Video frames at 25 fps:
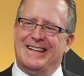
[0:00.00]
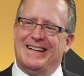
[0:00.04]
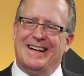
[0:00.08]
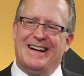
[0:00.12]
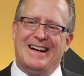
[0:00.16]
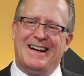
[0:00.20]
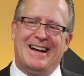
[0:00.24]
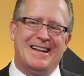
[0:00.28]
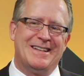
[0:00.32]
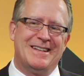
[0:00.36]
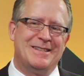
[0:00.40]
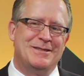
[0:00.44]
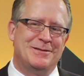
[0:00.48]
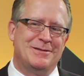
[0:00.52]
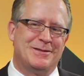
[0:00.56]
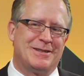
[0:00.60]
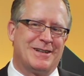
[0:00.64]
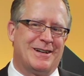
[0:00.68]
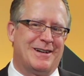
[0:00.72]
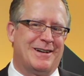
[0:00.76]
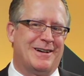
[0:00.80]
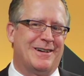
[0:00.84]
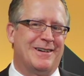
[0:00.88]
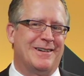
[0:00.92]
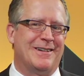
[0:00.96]
A hot new
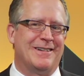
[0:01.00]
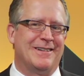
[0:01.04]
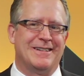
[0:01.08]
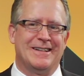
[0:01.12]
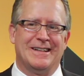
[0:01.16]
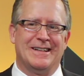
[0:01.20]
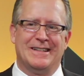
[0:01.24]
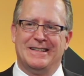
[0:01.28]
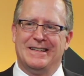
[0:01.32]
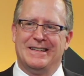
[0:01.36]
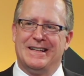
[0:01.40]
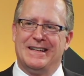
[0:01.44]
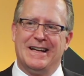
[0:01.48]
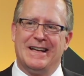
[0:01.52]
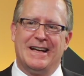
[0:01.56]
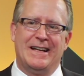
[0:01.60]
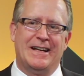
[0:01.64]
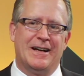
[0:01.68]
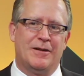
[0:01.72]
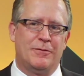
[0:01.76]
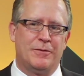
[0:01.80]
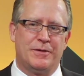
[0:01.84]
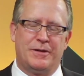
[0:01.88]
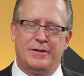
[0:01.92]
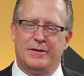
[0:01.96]
car, a night
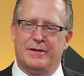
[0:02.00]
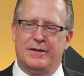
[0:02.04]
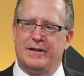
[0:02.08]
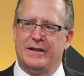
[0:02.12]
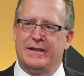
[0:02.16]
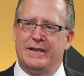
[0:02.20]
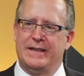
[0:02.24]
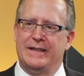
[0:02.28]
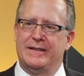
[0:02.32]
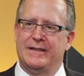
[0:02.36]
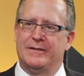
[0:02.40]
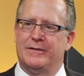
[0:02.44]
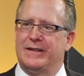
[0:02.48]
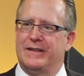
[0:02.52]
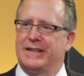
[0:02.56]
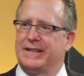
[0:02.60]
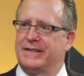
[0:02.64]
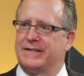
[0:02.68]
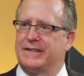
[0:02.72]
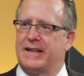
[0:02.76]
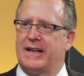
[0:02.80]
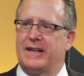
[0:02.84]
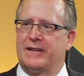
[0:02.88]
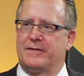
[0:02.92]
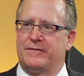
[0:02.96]
out with your honey, or an
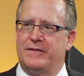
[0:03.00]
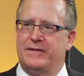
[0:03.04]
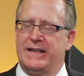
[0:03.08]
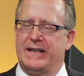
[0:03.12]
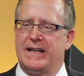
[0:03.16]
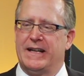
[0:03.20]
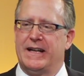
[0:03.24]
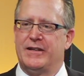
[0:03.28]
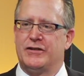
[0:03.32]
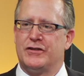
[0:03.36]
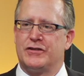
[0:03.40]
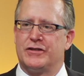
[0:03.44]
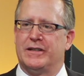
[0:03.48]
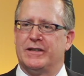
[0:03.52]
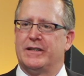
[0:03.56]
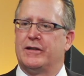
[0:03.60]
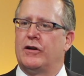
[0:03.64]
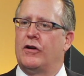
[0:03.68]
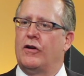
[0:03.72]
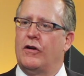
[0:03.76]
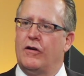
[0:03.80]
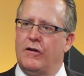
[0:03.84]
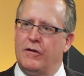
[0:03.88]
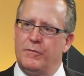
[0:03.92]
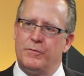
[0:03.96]
exotic vacation. It
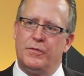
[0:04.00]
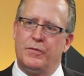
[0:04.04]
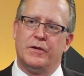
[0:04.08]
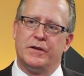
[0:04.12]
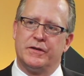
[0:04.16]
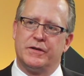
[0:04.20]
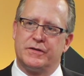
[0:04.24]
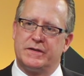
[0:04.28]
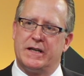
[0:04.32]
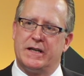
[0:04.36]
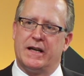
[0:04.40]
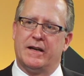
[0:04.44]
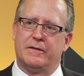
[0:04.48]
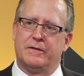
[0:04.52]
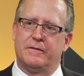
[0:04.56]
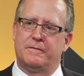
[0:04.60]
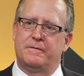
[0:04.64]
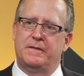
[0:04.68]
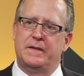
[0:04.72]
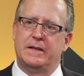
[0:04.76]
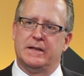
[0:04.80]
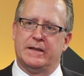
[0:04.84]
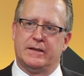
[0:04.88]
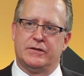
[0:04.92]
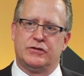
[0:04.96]
all boils down to
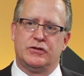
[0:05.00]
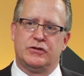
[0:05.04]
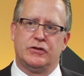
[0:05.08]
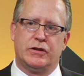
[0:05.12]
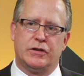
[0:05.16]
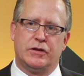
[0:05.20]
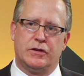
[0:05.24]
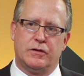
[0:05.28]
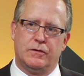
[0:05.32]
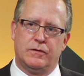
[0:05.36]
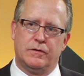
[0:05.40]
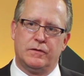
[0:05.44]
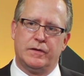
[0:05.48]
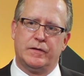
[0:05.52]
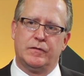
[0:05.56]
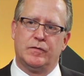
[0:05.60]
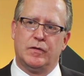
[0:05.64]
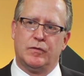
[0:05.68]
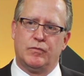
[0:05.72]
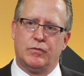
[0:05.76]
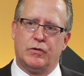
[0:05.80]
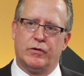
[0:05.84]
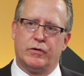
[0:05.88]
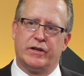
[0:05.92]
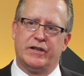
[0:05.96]
feelings. You can only
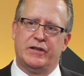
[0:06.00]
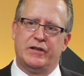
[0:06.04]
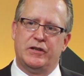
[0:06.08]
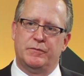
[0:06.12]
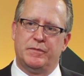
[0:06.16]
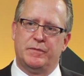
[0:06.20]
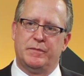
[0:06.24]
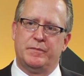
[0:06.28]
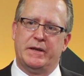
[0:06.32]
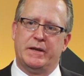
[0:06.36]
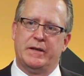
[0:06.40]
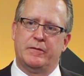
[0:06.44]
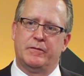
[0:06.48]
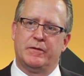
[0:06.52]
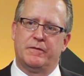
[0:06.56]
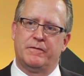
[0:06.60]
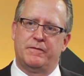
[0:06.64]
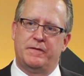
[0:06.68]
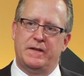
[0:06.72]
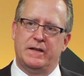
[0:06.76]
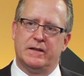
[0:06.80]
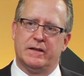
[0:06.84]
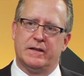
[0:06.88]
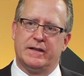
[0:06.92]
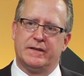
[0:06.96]
reward a human being with
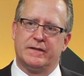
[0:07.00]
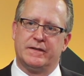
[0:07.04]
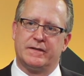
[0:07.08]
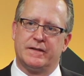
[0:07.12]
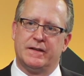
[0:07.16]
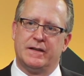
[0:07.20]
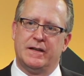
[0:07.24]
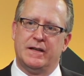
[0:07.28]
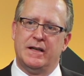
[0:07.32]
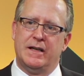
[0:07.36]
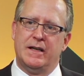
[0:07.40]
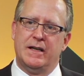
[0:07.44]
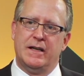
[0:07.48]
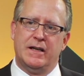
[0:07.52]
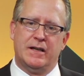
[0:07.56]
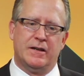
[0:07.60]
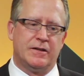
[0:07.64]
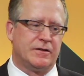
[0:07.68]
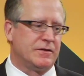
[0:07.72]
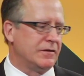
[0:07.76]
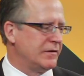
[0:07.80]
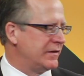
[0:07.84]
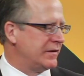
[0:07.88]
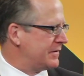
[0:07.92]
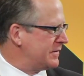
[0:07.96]
feelings.
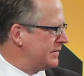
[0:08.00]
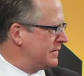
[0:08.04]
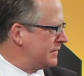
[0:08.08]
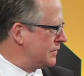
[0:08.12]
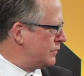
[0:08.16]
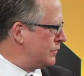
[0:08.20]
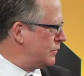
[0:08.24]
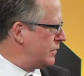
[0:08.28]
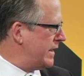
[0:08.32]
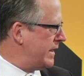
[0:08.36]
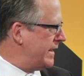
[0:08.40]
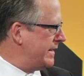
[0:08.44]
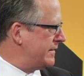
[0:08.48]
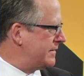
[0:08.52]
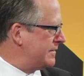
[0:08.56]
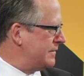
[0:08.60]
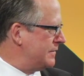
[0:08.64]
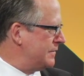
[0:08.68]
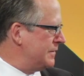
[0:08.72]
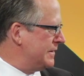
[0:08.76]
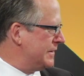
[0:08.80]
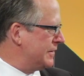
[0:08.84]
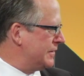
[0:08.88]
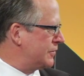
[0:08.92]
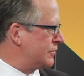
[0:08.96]
So this is a way
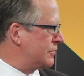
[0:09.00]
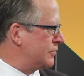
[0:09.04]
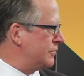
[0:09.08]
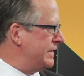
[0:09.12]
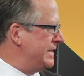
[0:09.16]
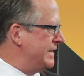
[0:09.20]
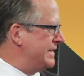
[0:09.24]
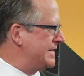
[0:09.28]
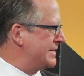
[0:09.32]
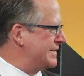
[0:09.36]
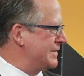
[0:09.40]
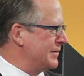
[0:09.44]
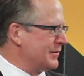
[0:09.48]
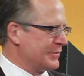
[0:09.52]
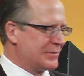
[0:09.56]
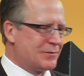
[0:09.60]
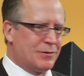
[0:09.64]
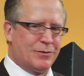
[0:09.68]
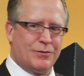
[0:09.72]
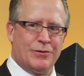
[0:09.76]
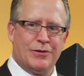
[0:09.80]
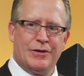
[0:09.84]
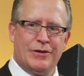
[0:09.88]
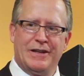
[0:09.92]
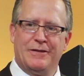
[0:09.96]
to increase those
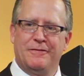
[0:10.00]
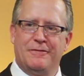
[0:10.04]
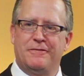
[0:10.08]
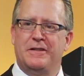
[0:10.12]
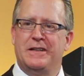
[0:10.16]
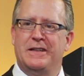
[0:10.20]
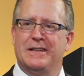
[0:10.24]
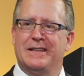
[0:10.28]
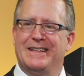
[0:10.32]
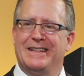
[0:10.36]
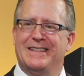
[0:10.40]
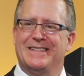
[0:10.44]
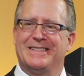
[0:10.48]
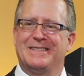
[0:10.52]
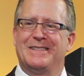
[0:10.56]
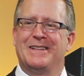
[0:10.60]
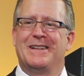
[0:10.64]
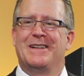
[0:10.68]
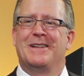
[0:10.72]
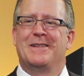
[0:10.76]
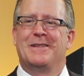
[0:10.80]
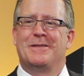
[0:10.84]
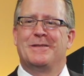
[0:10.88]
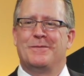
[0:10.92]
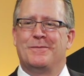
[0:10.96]
rewarding feelings,
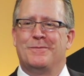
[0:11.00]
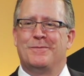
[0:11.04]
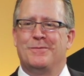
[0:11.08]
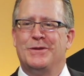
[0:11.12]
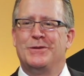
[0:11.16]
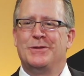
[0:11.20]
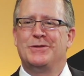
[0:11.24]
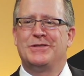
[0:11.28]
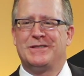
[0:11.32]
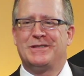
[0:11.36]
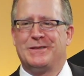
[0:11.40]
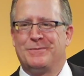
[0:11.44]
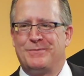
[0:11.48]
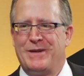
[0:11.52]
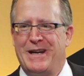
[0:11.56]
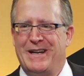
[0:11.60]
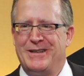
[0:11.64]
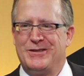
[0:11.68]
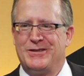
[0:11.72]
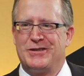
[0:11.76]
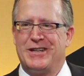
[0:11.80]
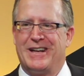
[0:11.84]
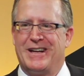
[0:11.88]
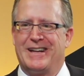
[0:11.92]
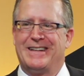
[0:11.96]
boost the
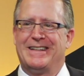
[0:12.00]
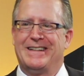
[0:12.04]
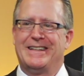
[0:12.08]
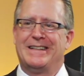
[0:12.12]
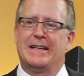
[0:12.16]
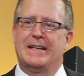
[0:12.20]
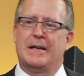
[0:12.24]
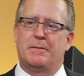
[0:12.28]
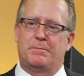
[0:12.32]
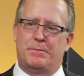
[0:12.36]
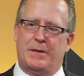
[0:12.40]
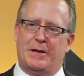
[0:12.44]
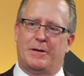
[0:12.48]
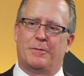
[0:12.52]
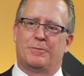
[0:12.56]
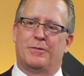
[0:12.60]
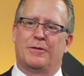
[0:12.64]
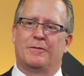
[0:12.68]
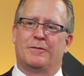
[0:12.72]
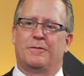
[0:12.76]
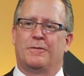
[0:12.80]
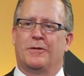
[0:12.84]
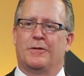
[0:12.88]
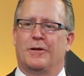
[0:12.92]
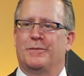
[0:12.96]
paycheck, get better
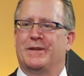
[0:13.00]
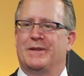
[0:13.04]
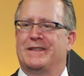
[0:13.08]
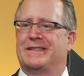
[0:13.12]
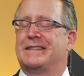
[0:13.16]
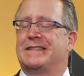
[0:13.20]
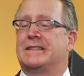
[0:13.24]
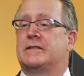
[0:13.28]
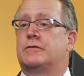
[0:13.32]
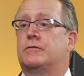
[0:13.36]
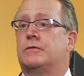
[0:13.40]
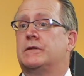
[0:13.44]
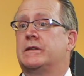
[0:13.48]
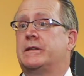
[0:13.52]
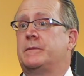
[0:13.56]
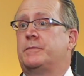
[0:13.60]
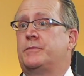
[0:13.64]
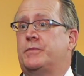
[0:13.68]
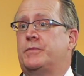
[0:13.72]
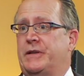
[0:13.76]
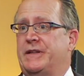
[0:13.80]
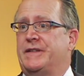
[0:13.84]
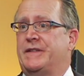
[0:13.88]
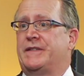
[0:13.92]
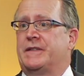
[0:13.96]
performance. It's really
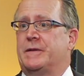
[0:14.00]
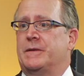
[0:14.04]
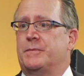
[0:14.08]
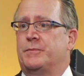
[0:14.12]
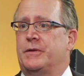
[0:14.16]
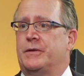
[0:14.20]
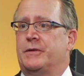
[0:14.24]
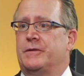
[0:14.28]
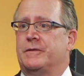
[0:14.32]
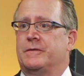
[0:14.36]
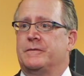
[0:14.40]
pretty simple.